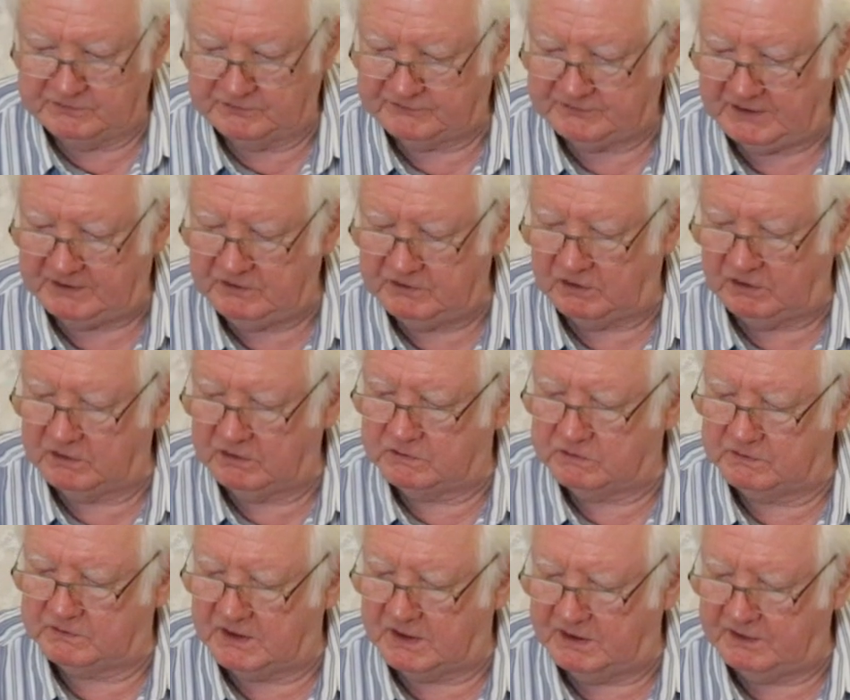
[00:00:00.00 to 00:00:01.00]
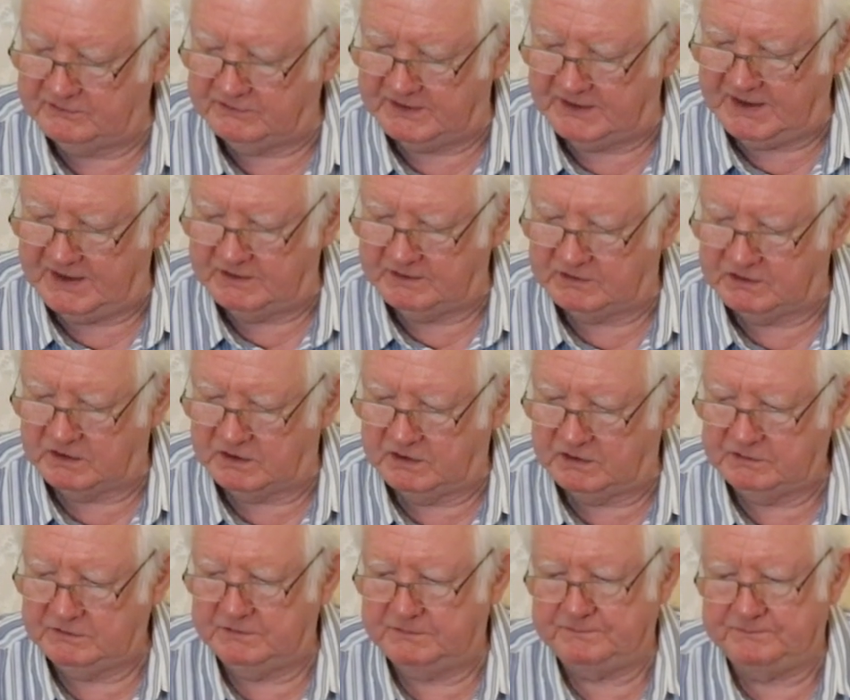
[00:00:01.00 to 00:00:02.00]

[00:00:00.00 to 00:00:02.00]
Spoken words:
The second oracle card is an air card.